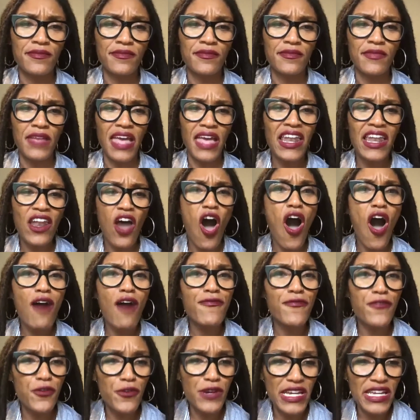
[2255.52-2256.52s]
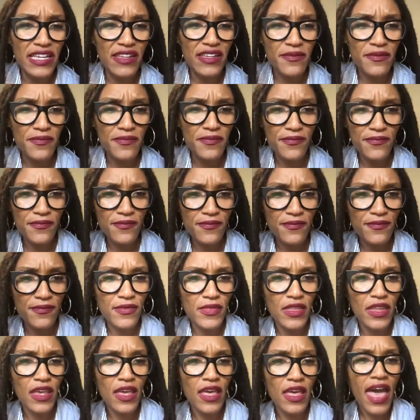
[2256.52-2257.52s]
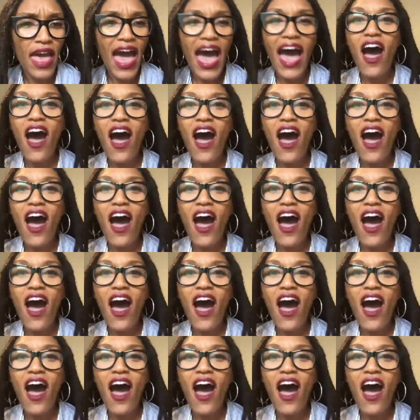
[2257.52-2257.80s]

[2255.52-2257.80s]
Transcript: An offering. I